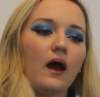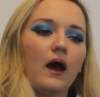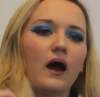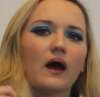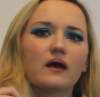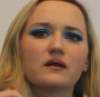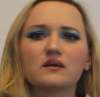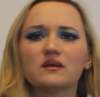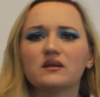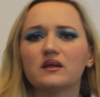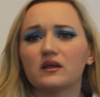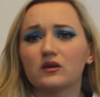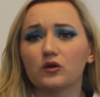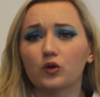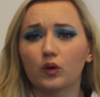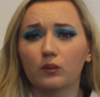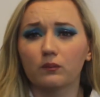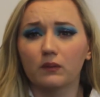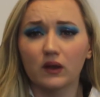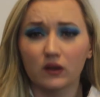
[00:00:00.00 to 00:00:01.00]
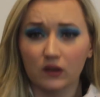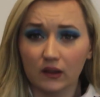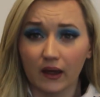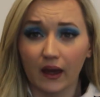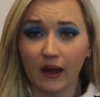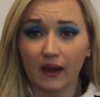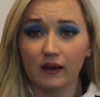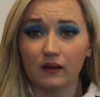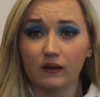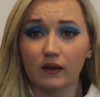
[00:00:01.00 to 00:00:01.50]
and continue
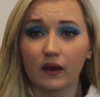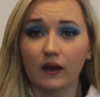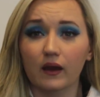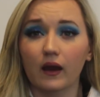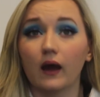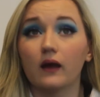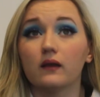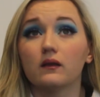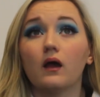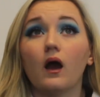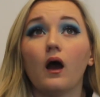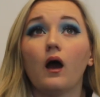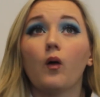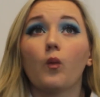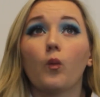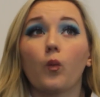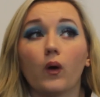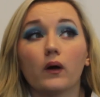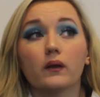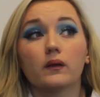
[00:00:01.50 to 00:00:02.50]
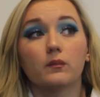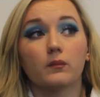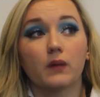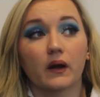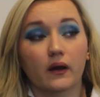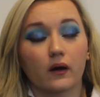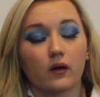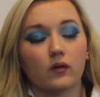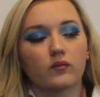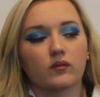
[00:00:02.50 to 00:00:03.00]
communicating. And one of
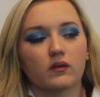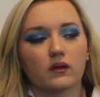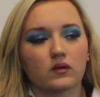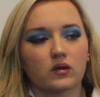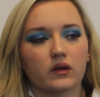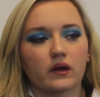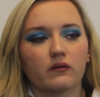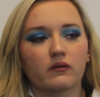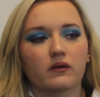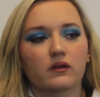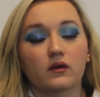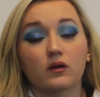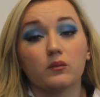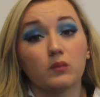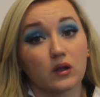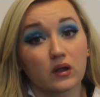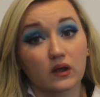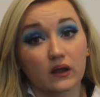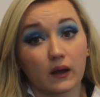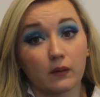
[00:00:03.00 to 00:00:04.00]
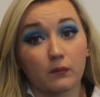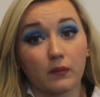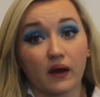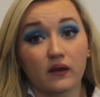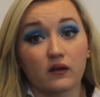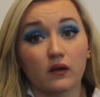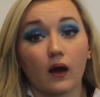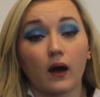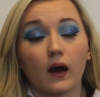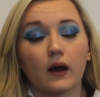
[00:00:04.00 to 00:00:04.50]
my goals this year is to communicate
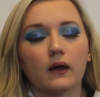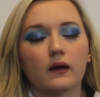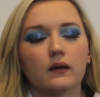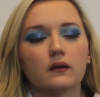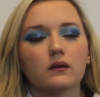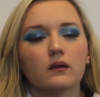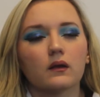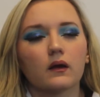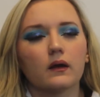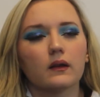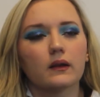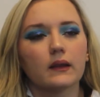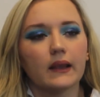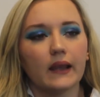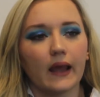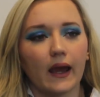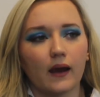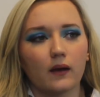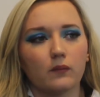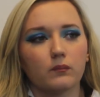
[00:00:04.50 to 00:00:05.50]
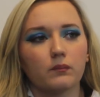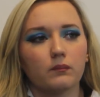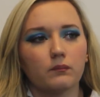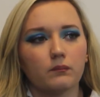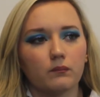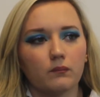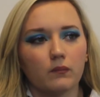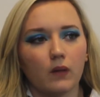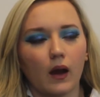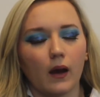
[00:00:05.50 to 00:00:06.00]
better and let
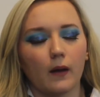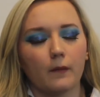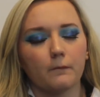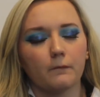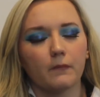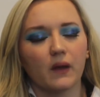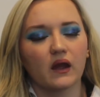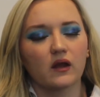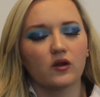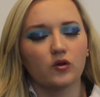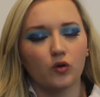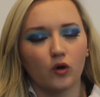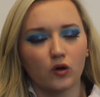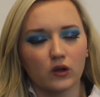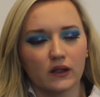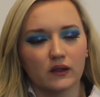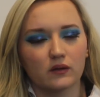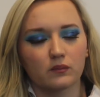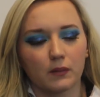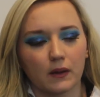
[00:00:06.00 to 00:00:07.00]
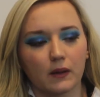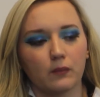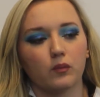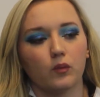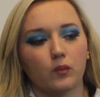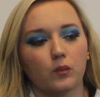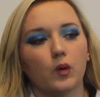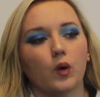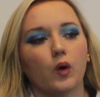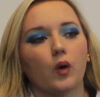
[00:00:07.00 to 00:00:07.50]
acknowledge
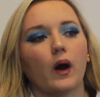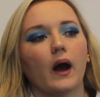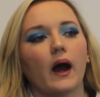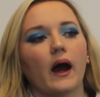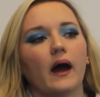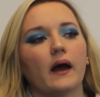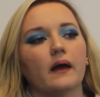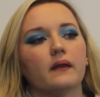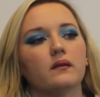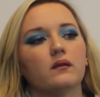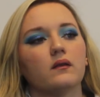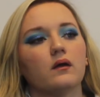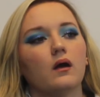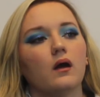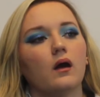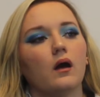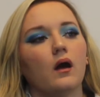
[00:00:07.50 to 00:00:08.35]
people more and